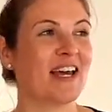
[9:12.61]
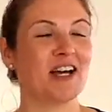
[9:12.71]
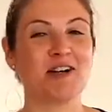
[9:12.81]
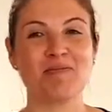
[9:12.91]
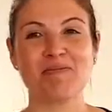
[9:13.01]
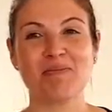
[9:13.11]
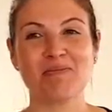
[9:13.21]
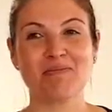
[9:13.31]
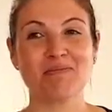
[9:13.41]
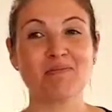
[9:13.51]

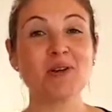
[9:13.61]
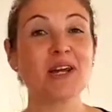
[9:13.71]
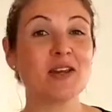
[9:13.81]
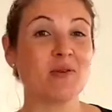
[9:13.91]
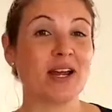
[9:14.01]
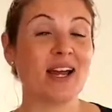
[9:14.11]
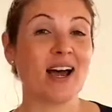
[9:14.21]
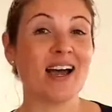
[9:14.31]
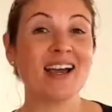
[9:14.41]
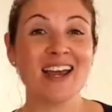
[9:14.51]
But anyway,
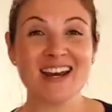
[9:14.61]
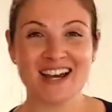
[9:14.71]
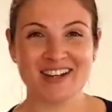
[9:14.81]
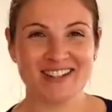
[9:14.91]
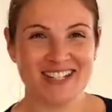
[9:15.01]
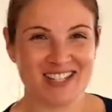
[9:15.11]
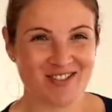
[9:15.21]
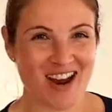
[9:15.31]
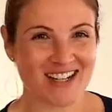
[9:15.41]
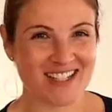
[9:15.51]
again, I got
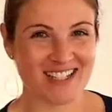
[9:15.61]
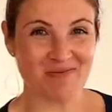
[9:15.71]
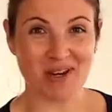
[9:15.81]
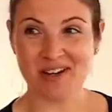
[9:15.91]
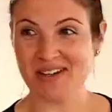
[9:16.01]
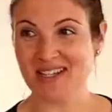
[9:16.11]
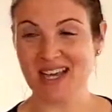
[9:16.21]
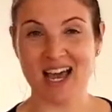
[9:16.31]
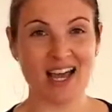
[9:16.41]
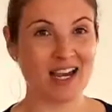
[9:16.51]
distracted because
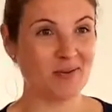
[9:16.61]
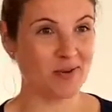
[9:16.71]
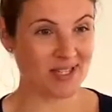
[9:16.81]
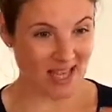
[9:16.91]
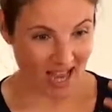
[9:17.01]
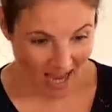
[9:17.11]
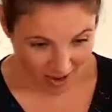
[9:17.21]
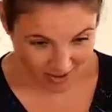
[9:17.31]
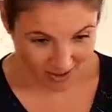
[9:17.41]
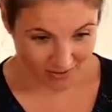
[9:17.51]
I was
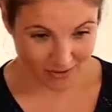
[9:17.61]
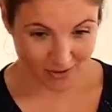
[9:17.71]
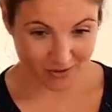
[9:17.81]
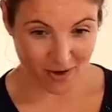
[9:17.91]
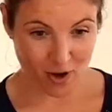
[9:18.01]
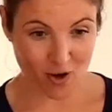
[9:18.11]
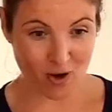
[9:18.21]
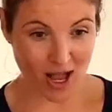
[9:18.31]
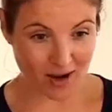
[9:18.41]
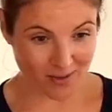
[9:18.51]
out of the flow.
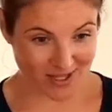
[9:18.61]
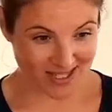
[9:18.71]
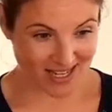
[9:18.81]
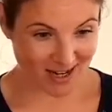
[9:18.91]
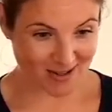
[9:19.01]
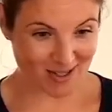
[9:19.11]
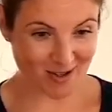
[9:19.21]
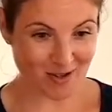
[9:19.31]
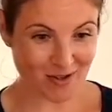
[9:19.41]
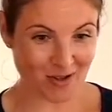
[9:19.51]
I was
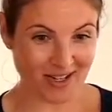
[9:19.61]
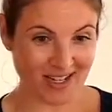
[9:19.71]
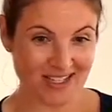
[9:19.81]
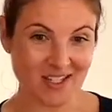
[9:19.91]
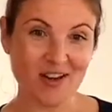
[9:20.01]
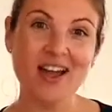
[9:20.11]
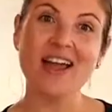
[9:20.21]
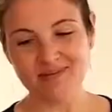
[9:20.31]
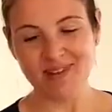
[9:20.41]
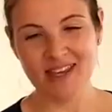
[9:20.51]
not controlling it. So,
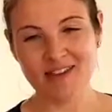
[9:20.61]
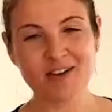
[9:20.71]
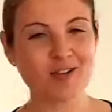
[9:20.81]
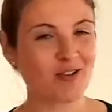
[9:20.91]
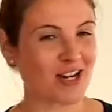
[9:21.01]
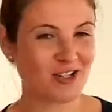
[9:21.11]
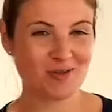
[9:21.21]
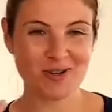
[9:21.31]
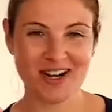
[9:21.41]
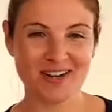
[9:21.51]
and the contractions
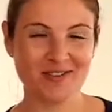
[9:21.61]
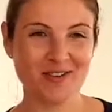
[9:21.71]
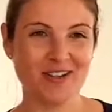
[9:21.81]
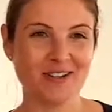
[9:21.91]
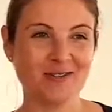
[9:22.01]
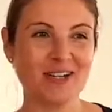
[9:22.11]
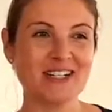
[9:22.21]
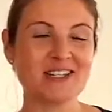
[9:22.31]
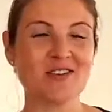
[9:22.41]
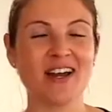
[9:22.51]
were kind of going away.
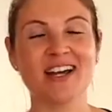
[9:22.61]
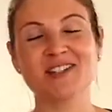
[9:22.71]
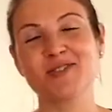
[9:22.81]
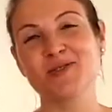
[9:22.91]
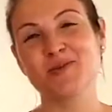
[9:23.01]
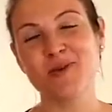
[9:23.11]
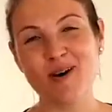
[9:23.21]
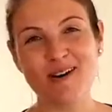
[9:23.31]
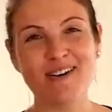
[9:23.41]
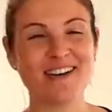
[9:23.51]
So I had to
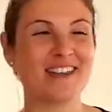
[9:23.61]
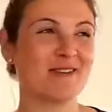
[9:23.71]
walk.